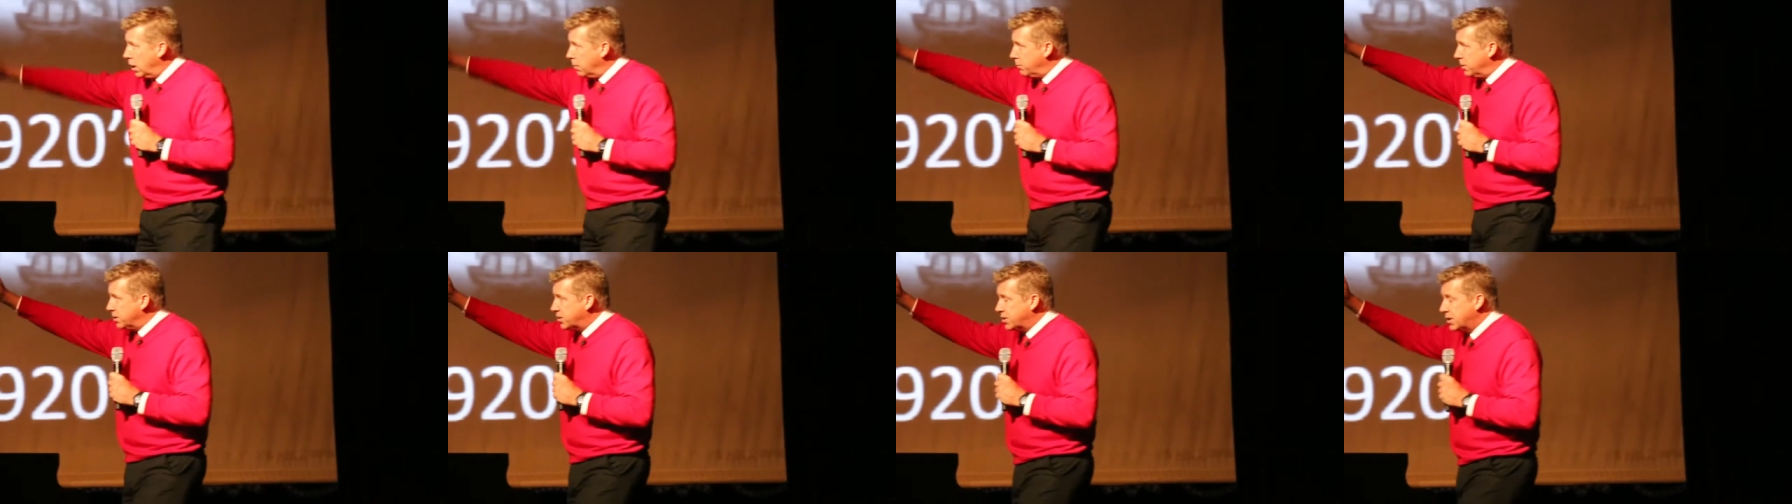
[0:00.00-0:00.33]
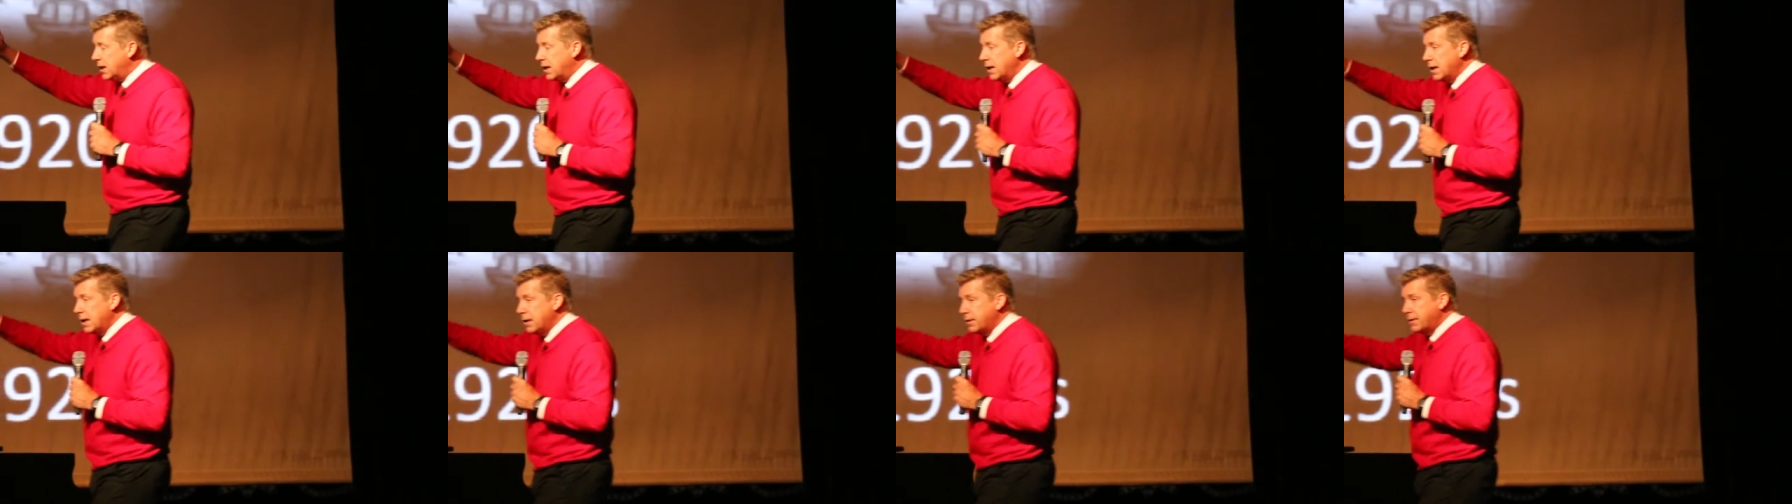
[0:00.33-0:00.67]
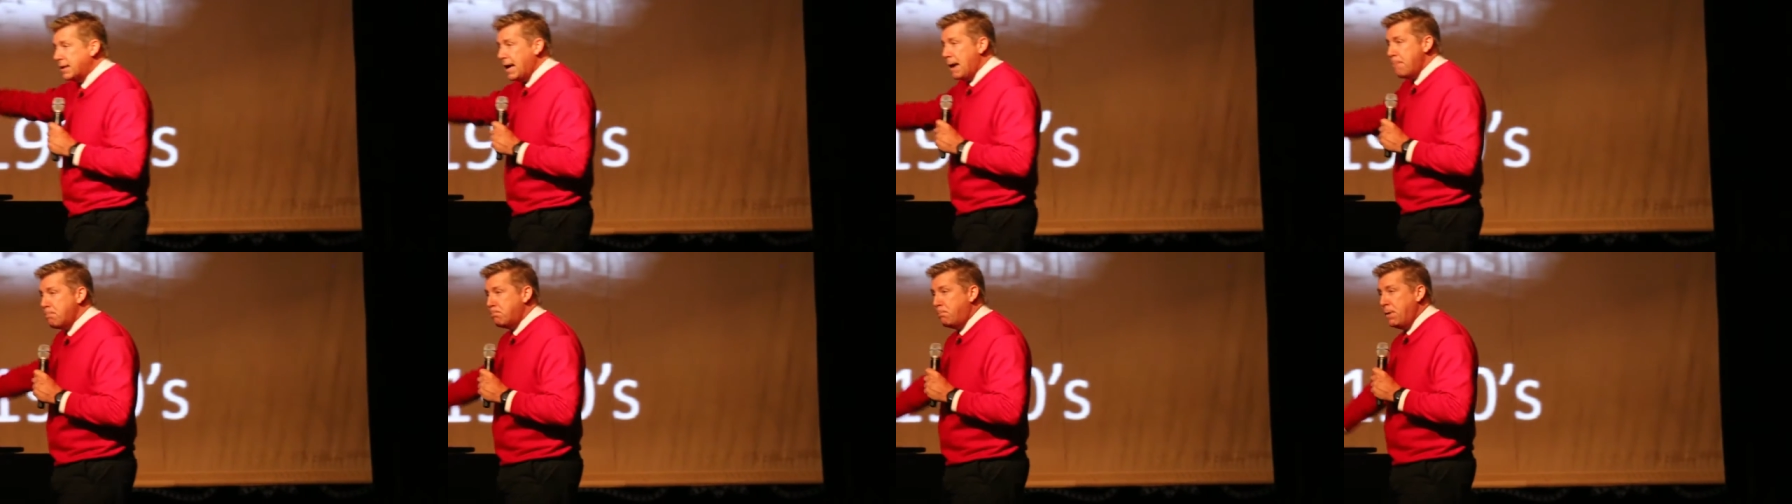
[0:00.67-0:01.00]
gentlemen sitting
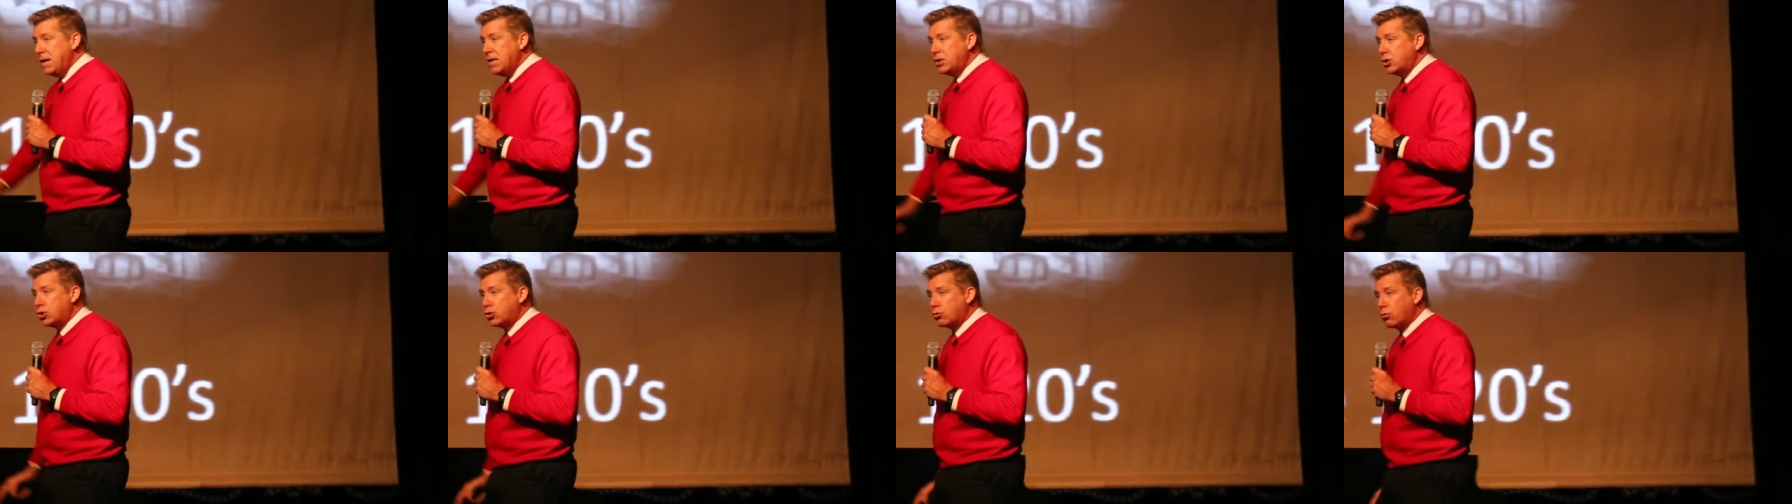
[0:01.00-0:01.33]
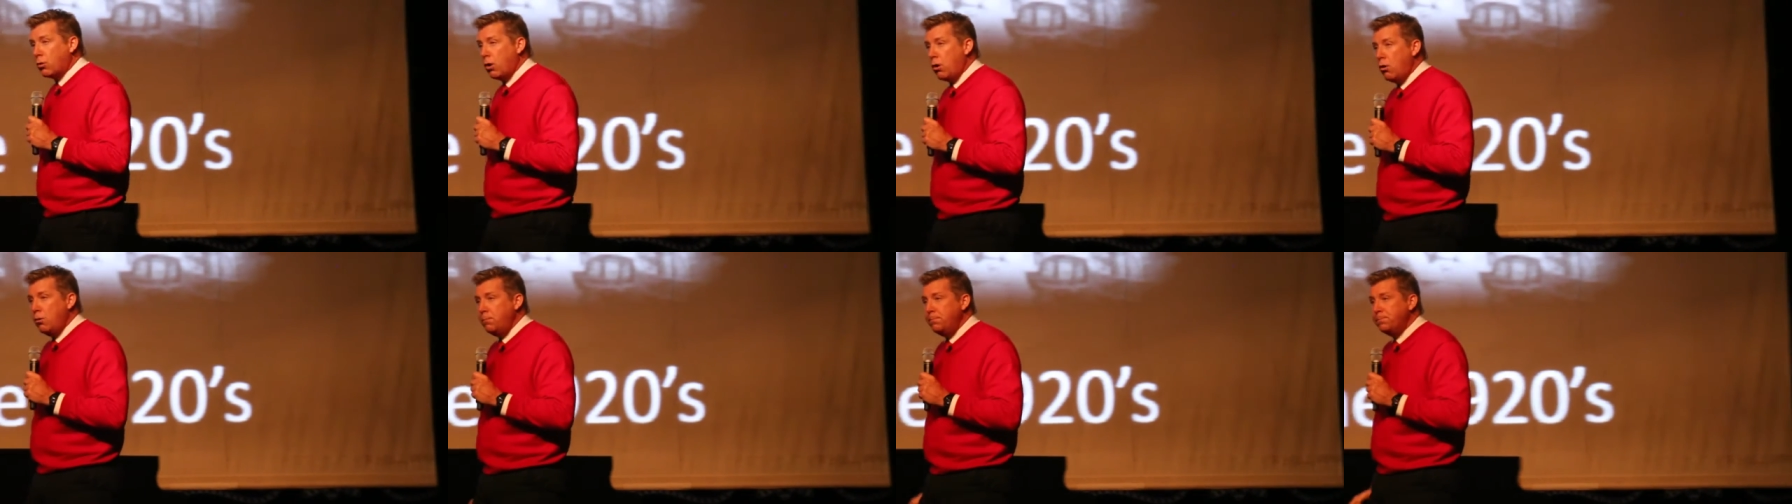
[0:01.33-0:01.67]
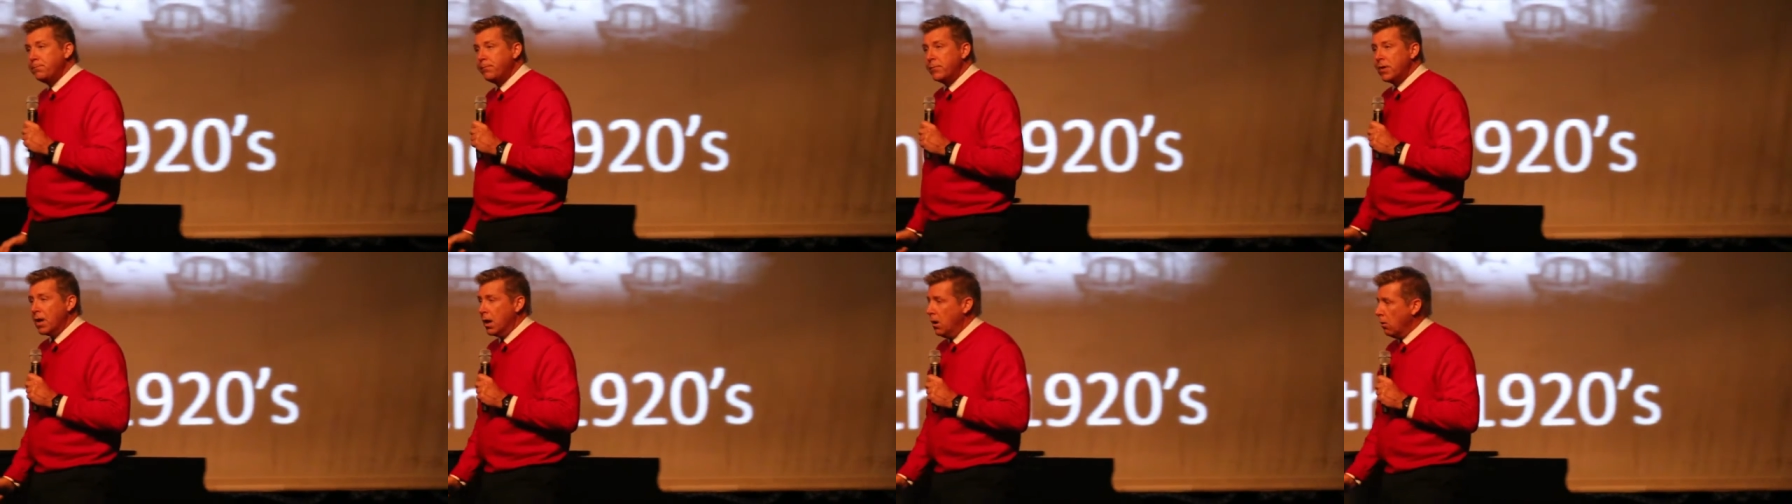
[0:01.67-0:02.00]
at that
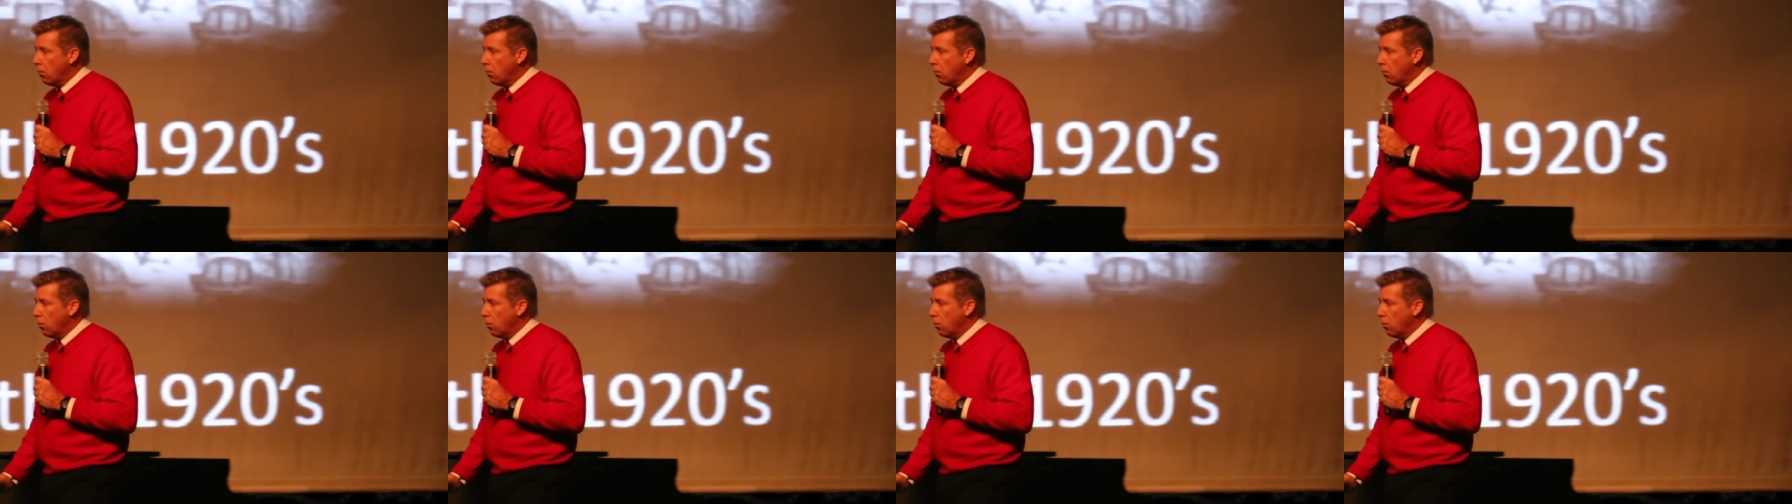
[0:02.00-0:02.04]
bistro